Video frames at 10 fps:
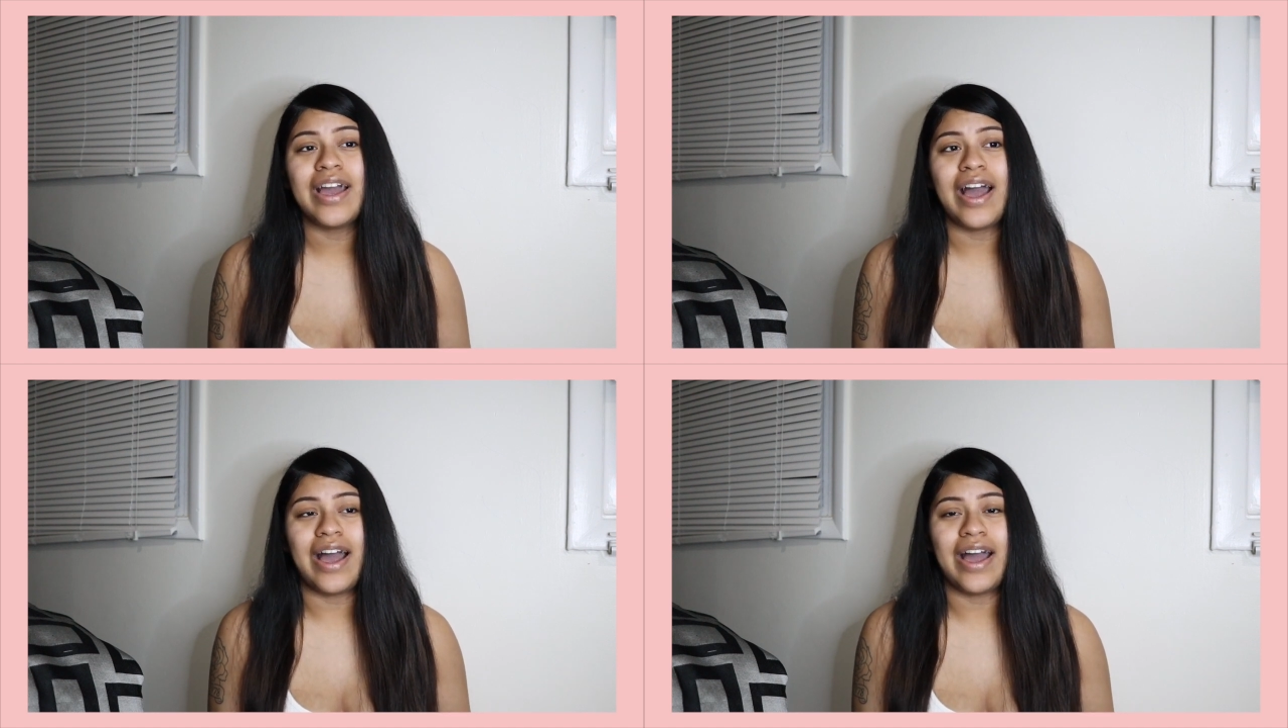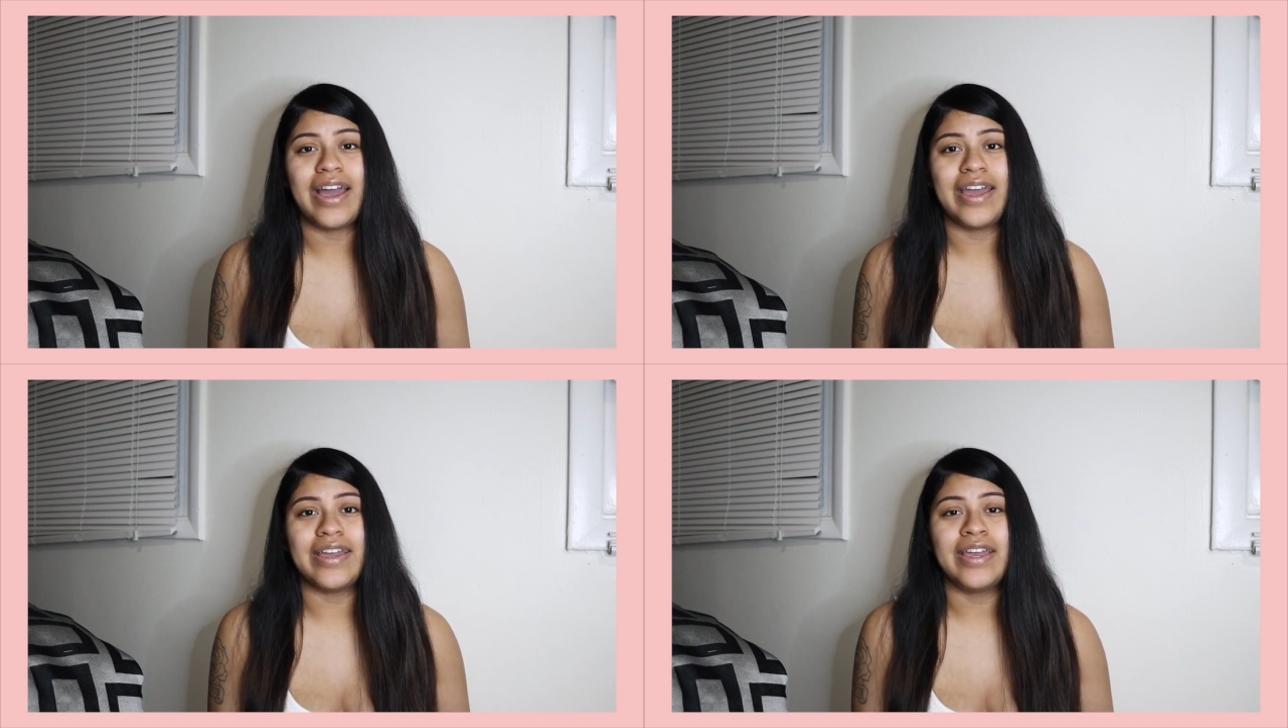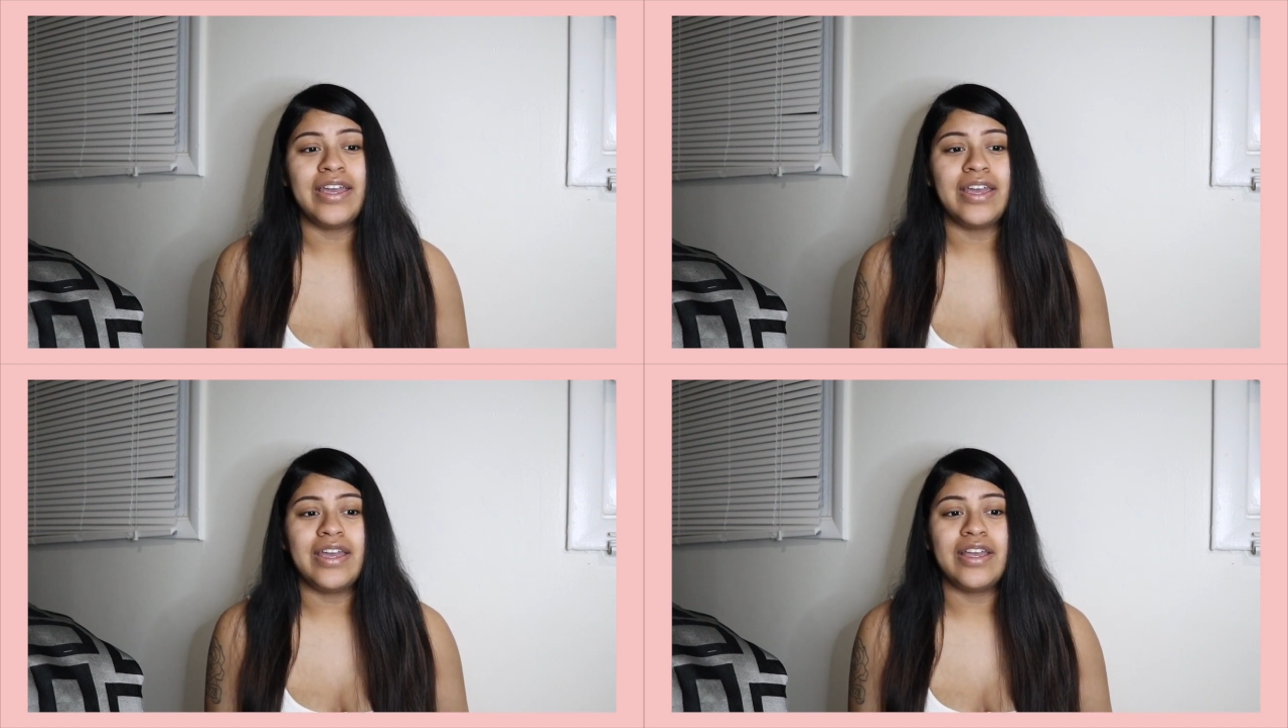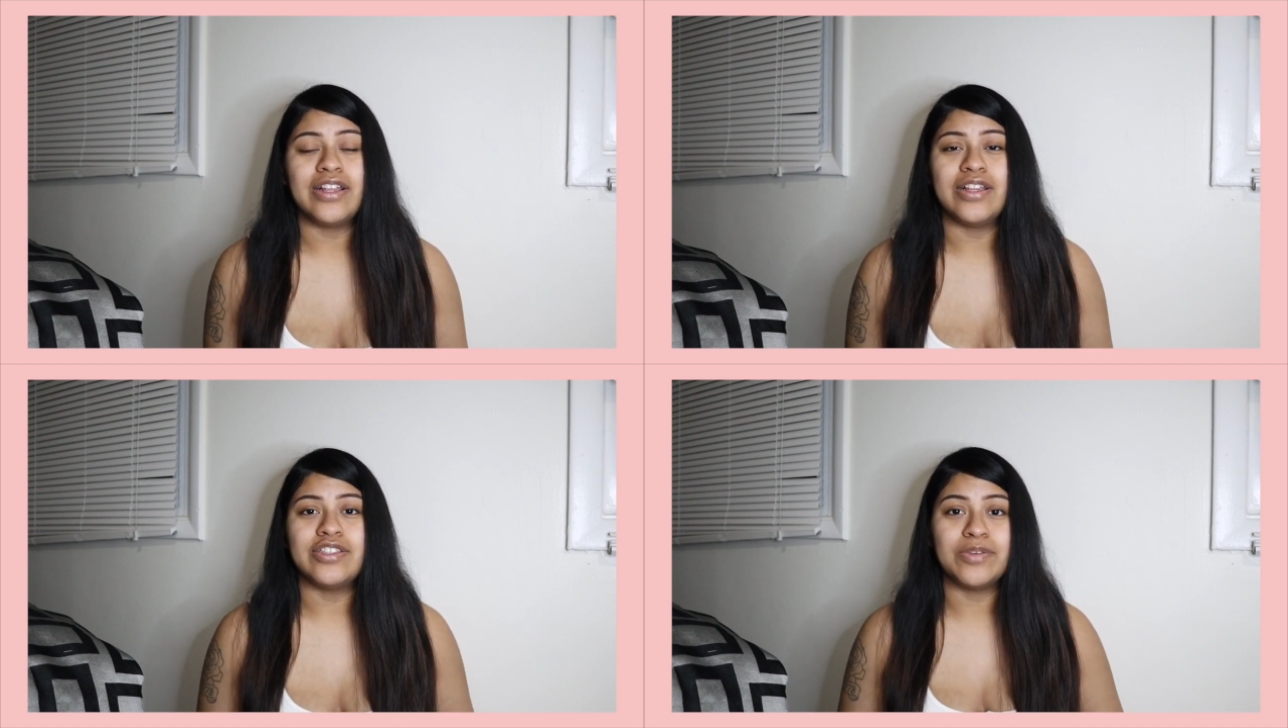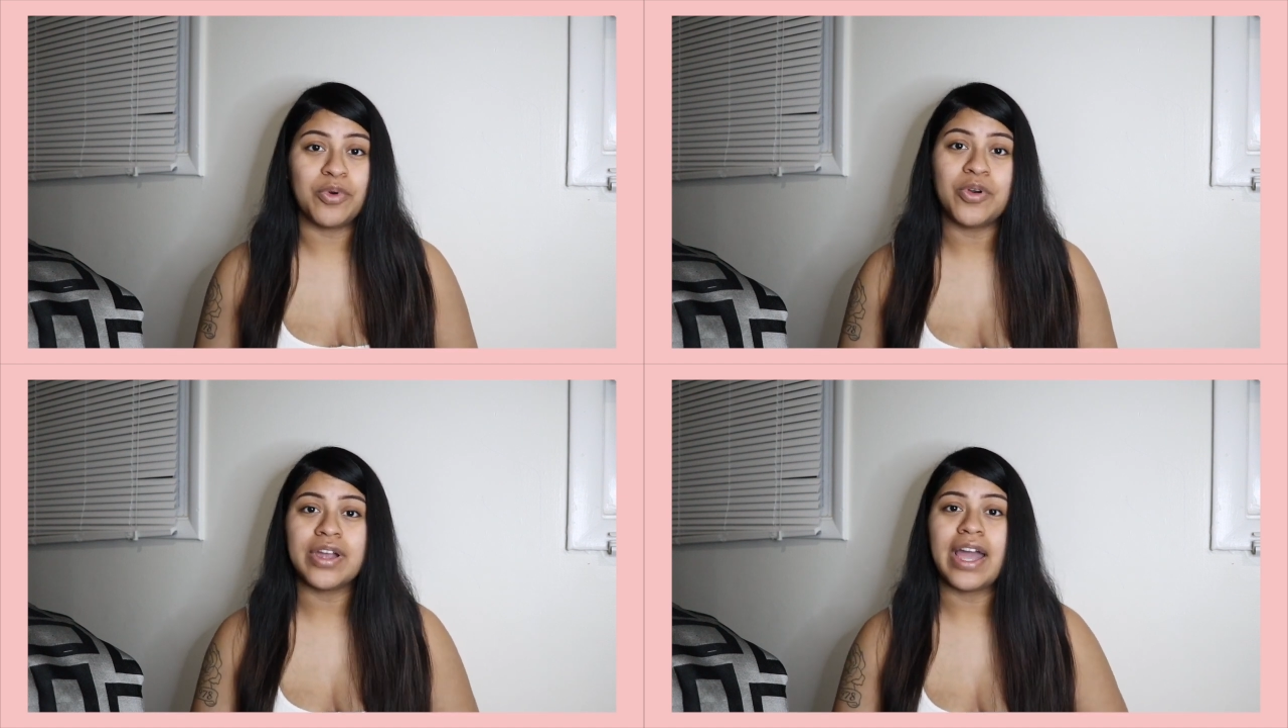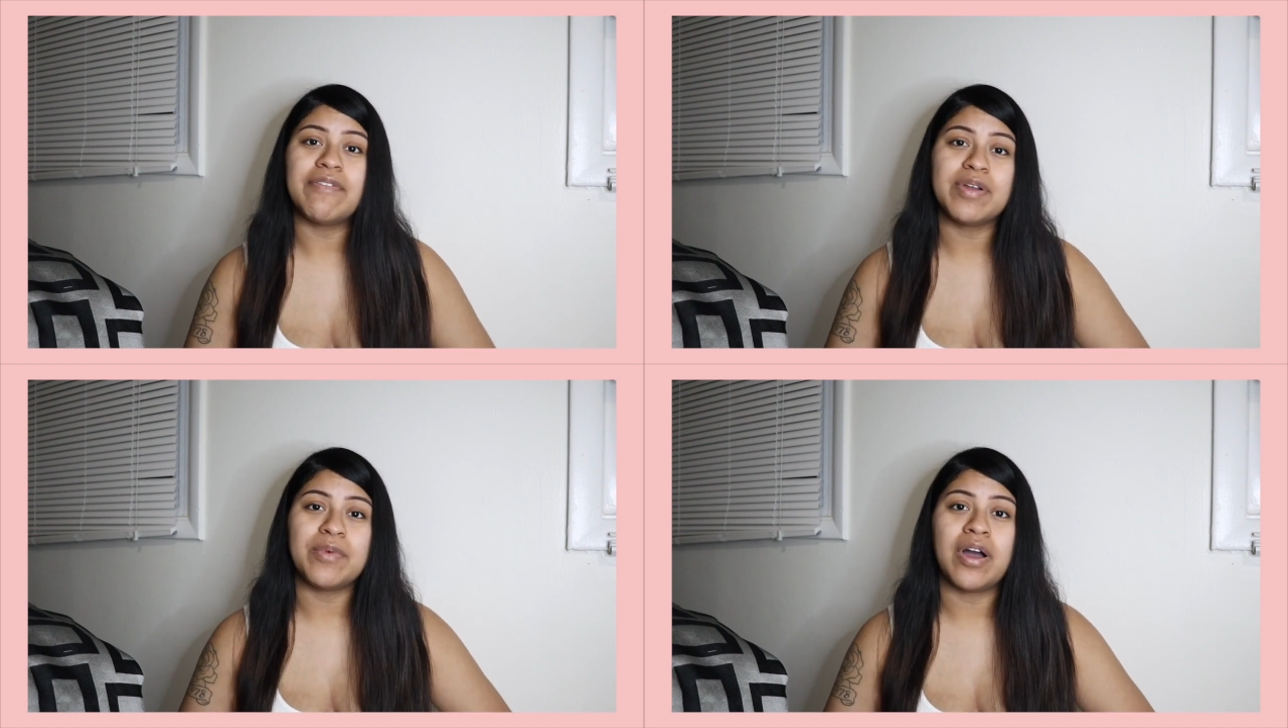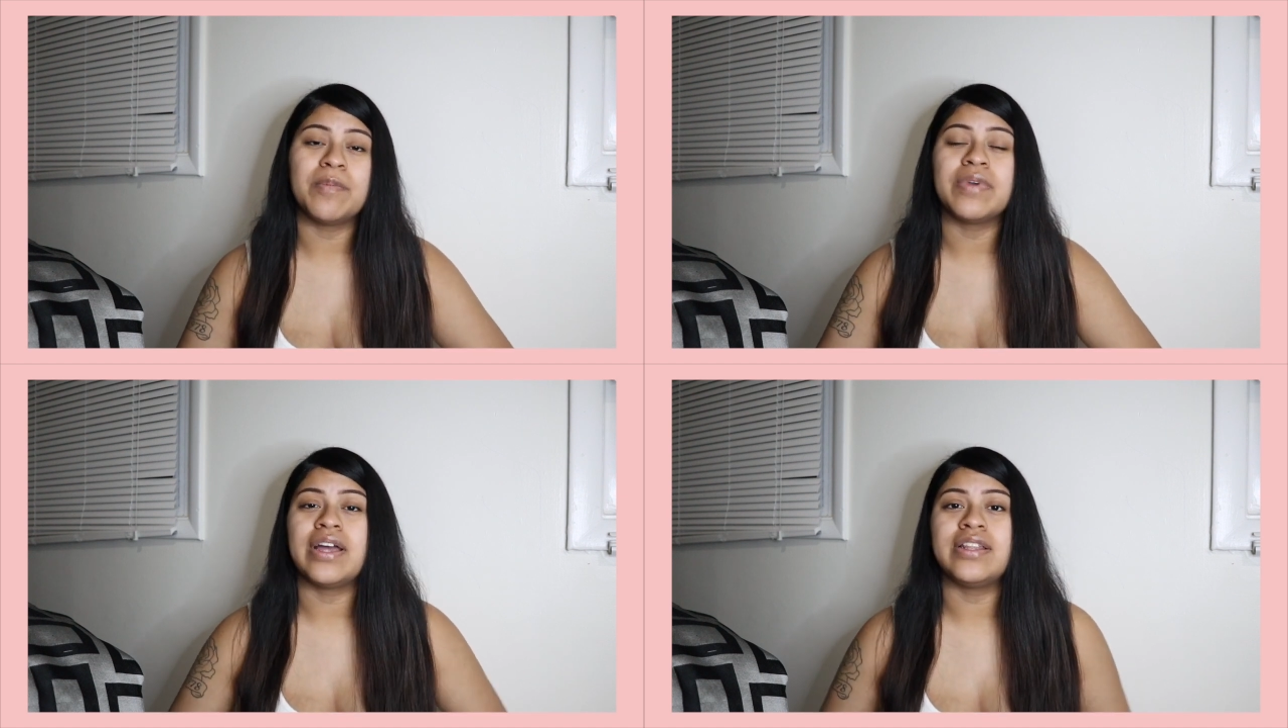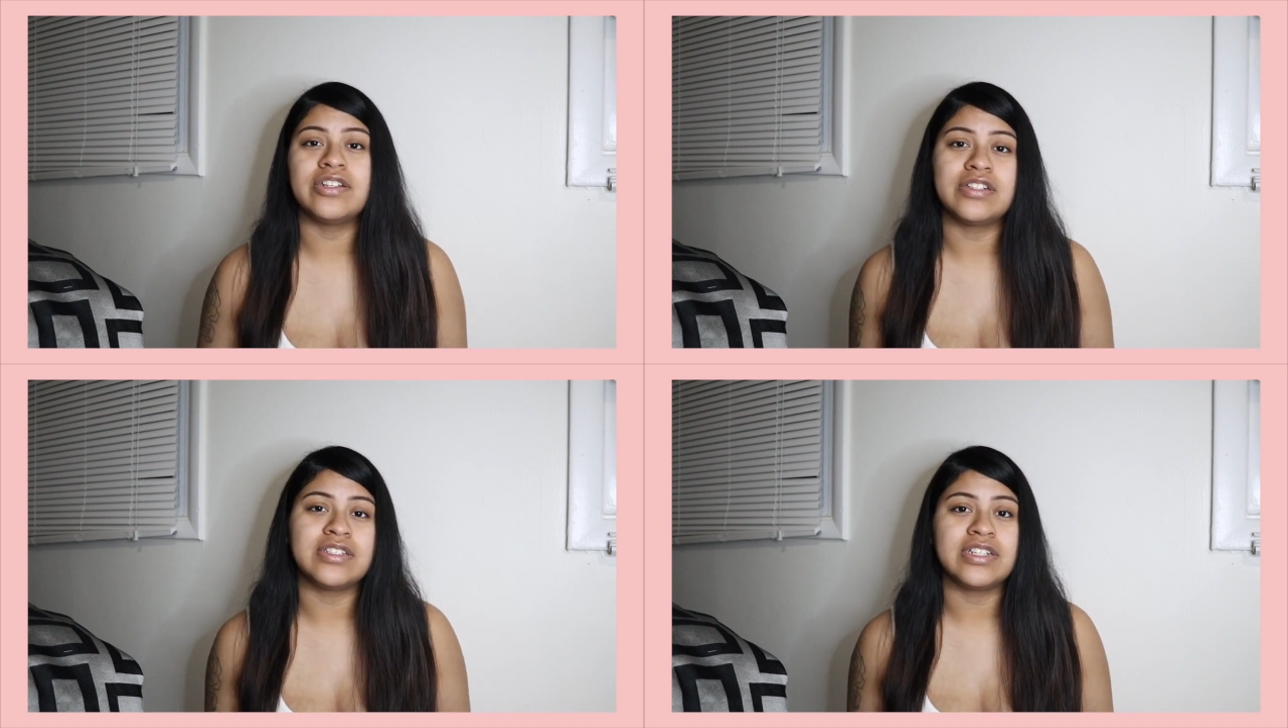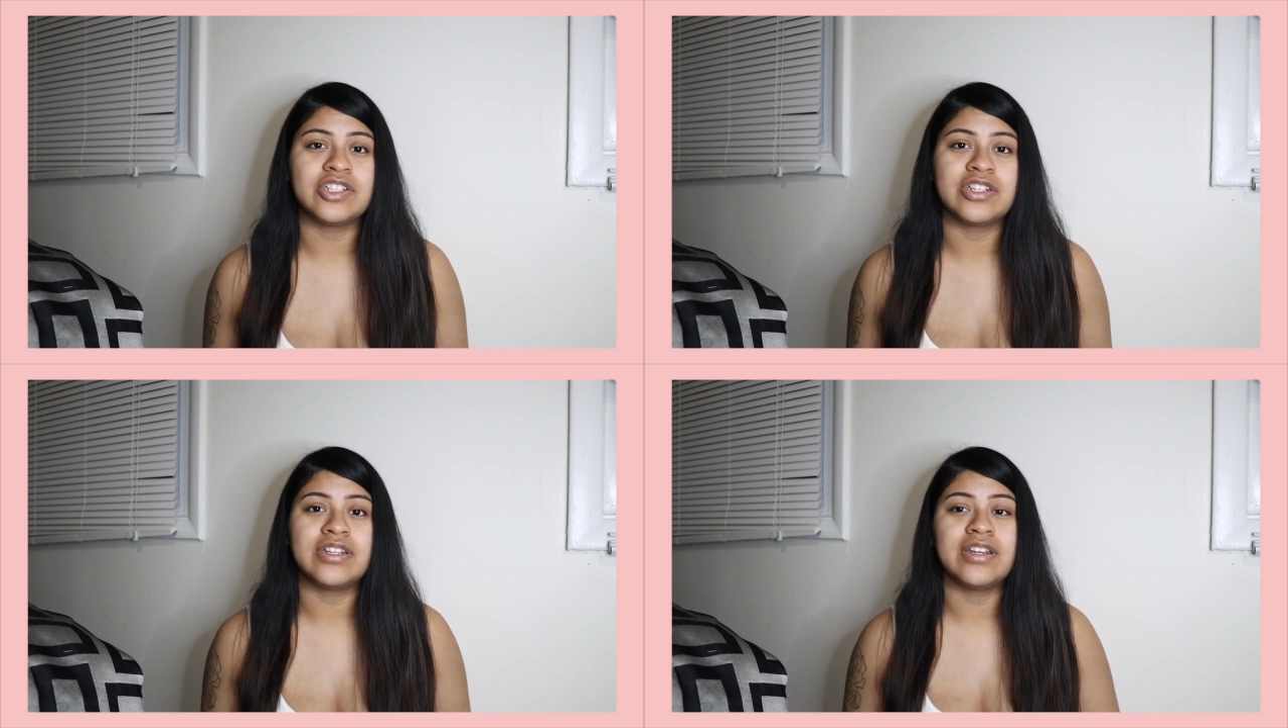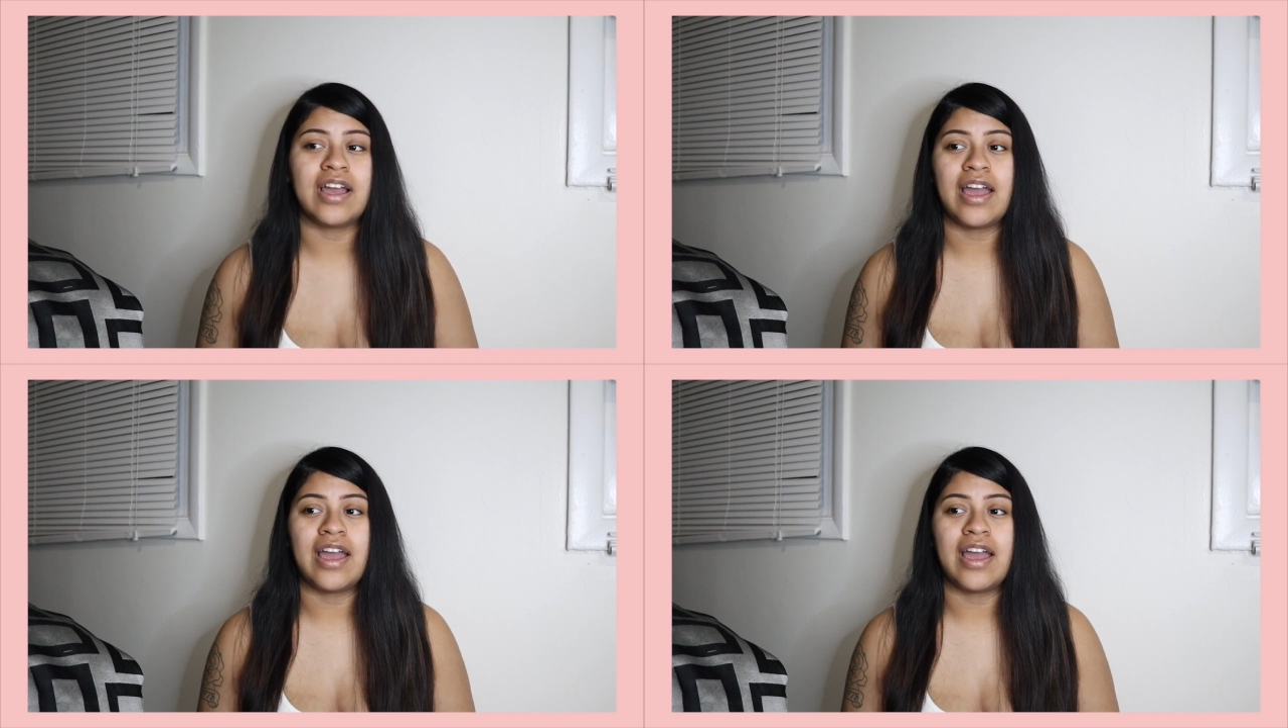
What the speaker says: I support every mom and their decision.